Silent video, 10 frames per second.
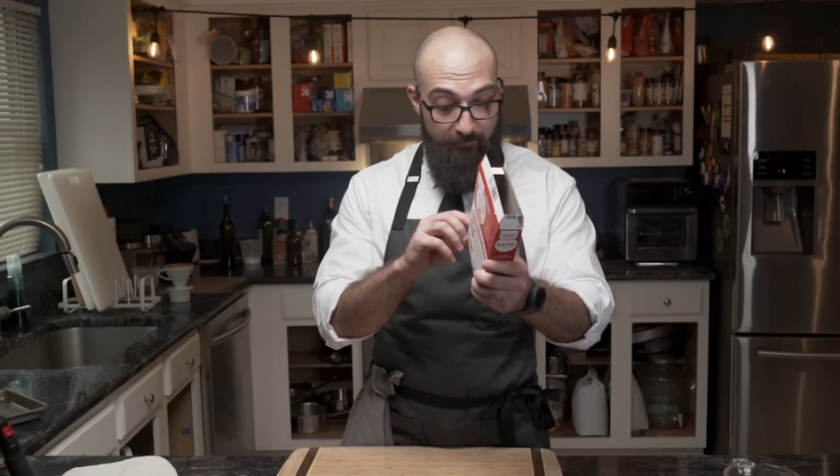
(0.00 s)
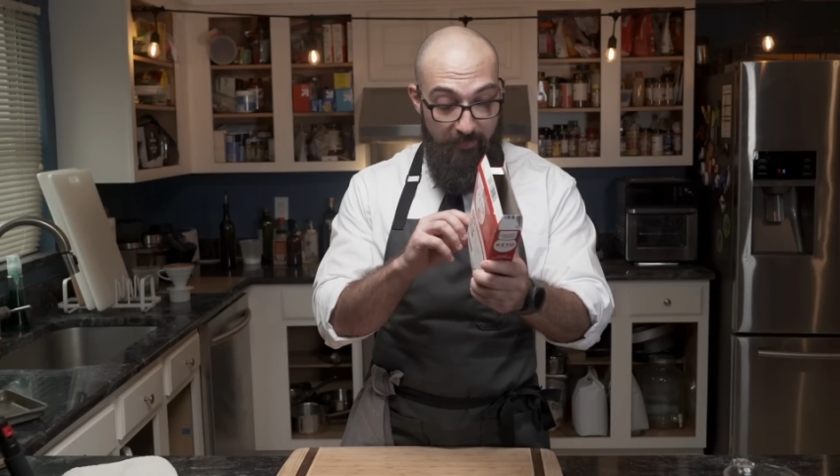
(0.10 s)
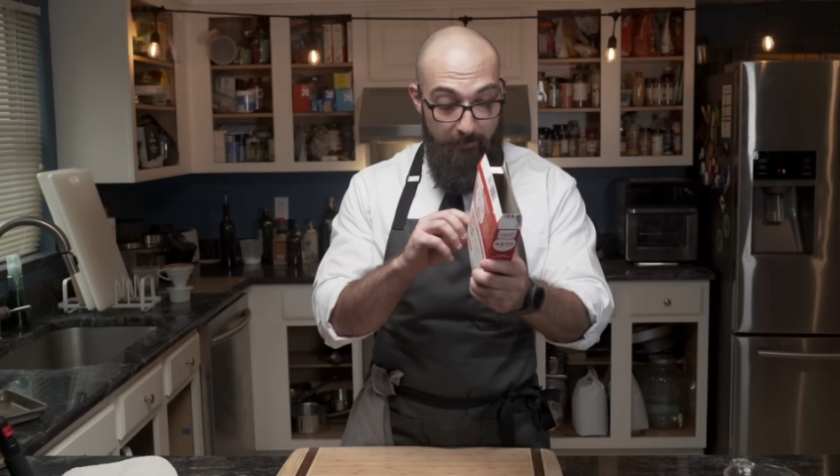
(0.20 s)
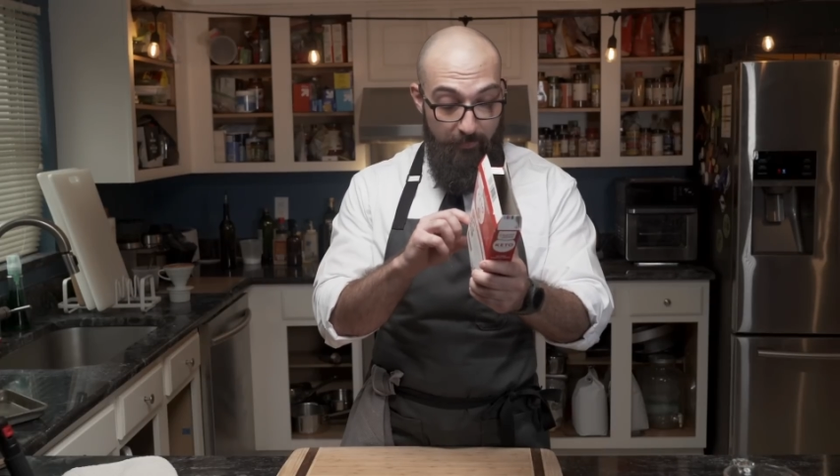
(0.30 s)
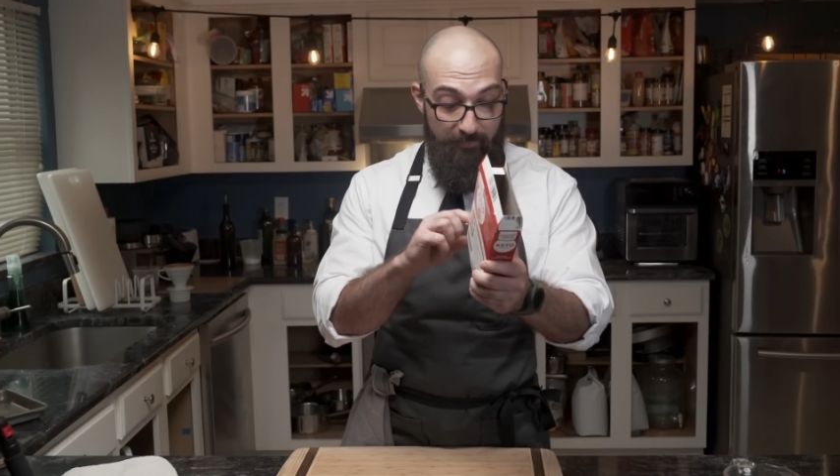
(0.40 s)

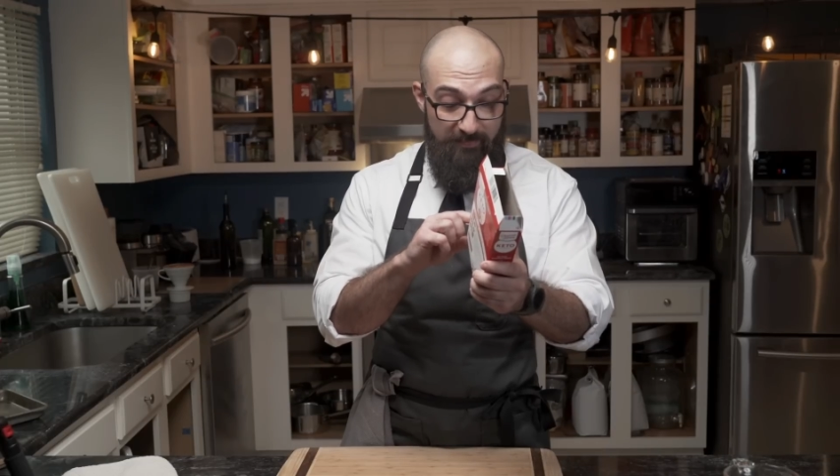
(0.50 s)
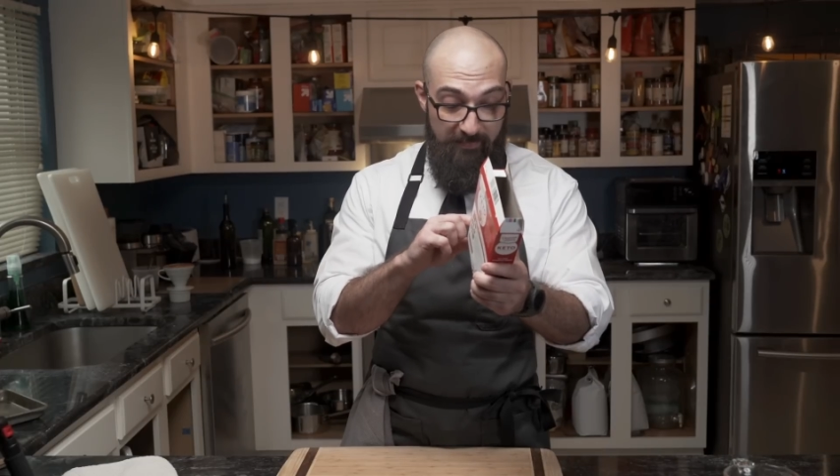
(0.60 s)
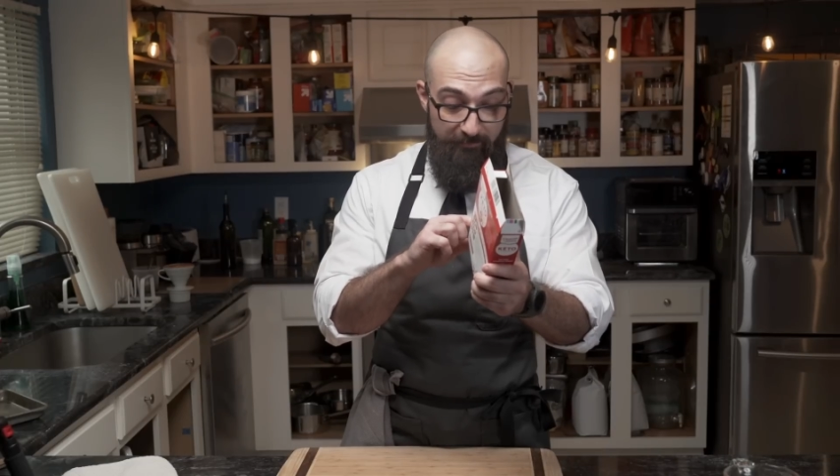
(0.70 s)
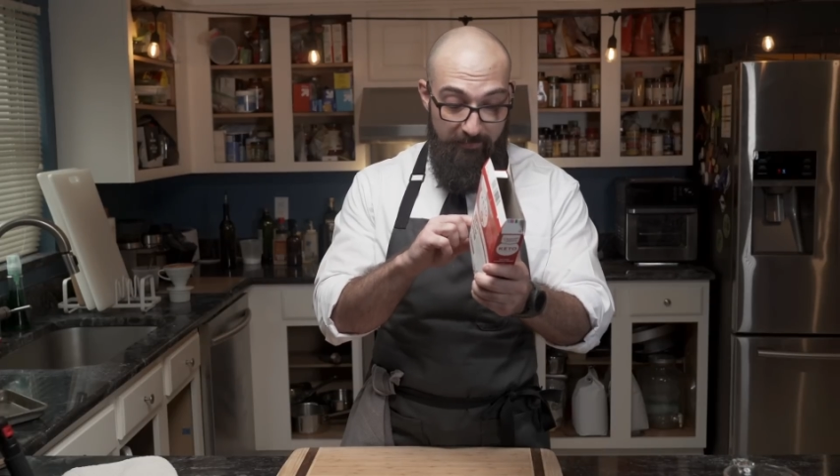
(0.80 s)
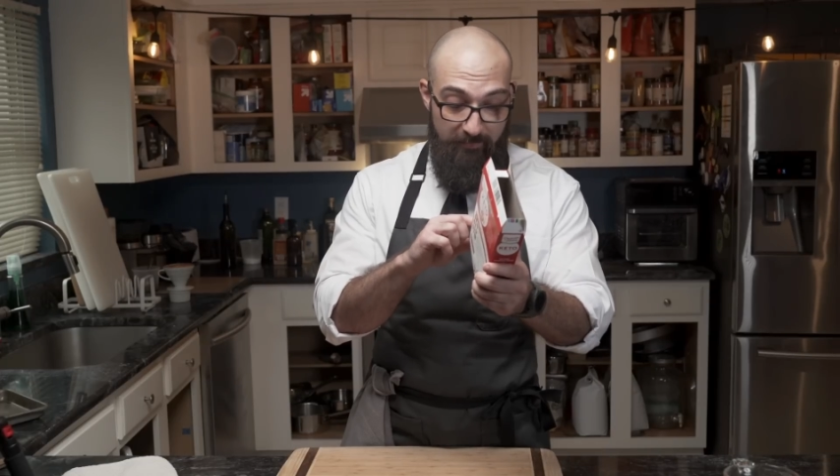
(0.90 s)
dry milk,
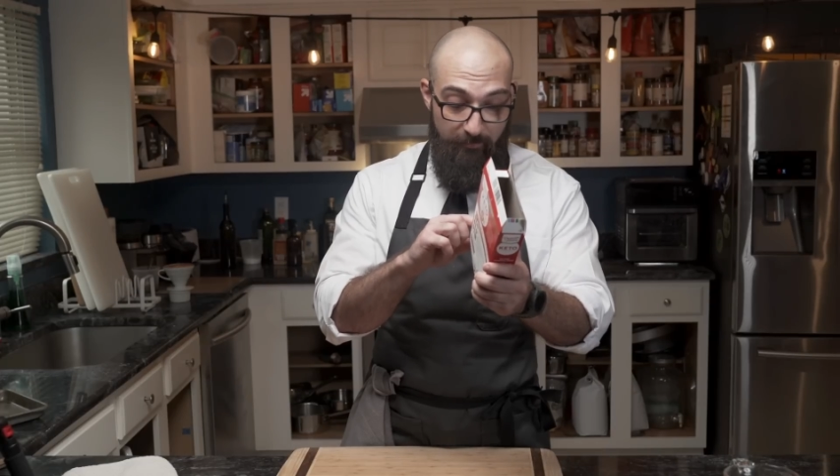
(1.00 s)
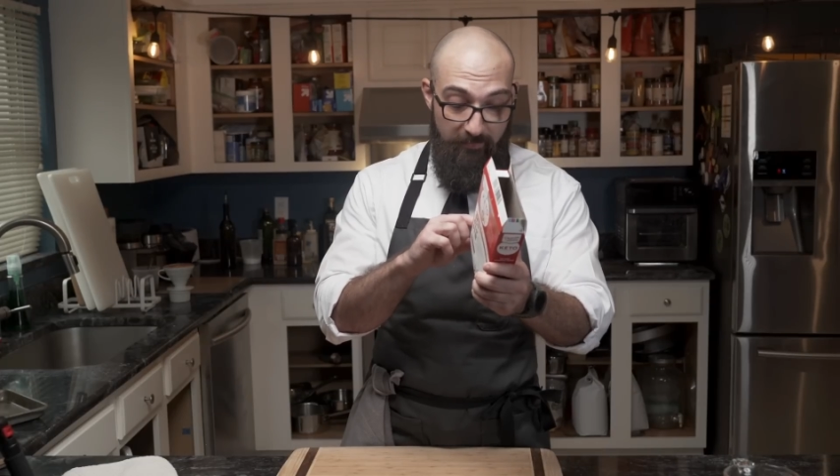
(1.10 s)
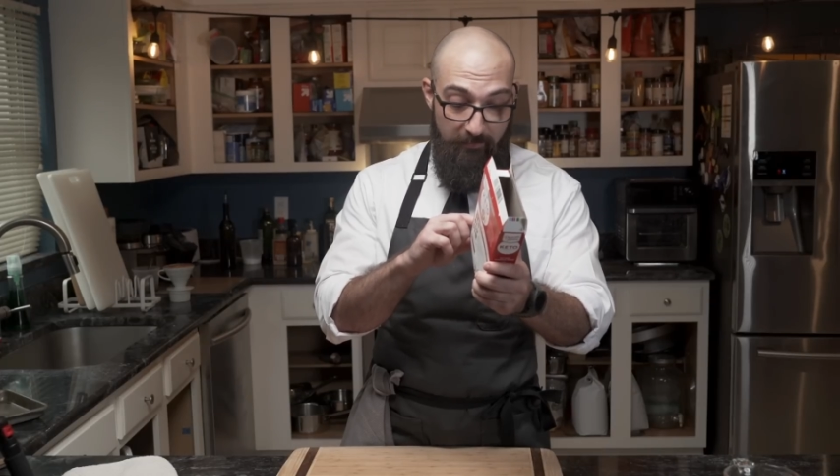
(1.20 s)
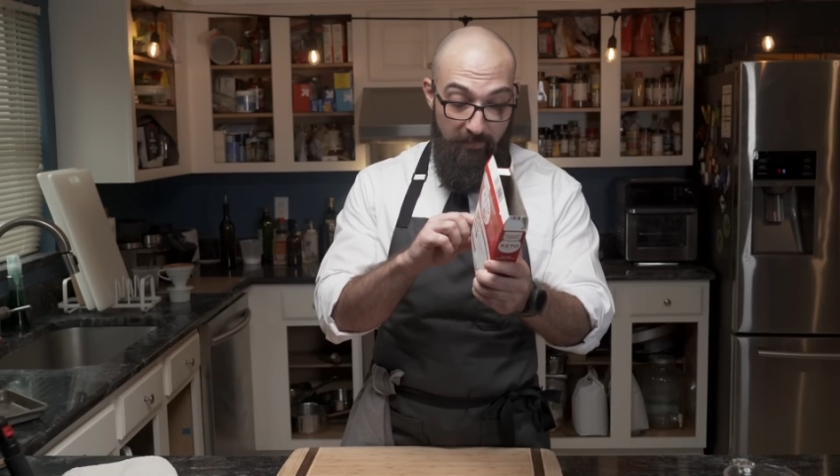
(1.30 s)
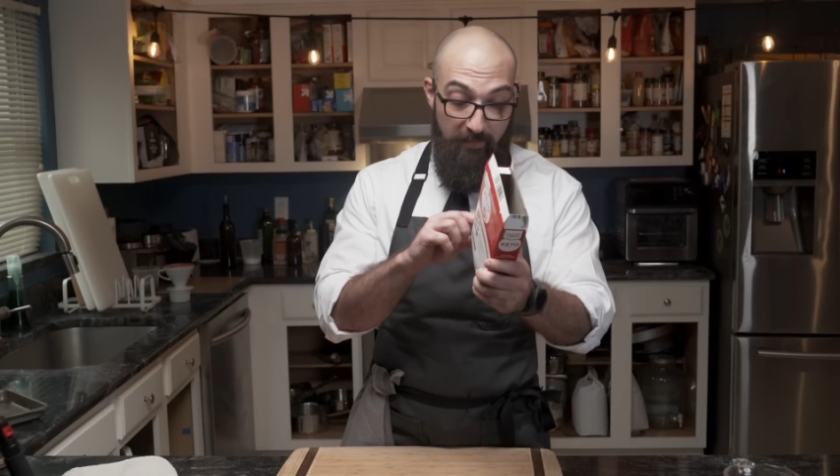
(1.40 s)
stevia
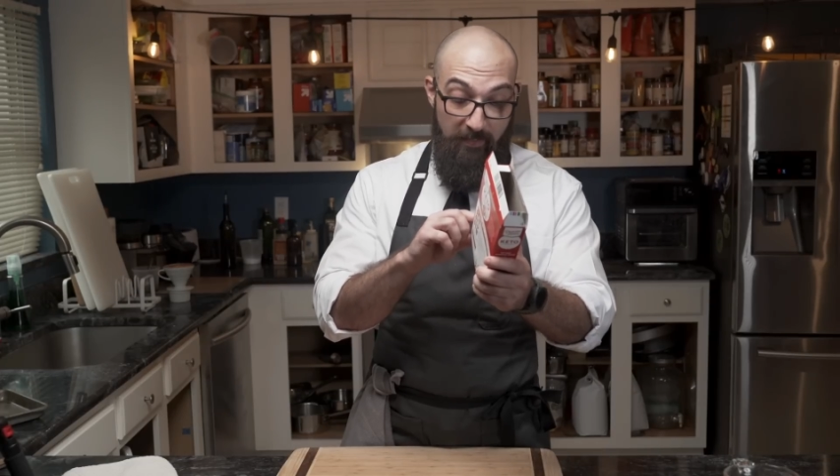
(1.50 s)
sweetener,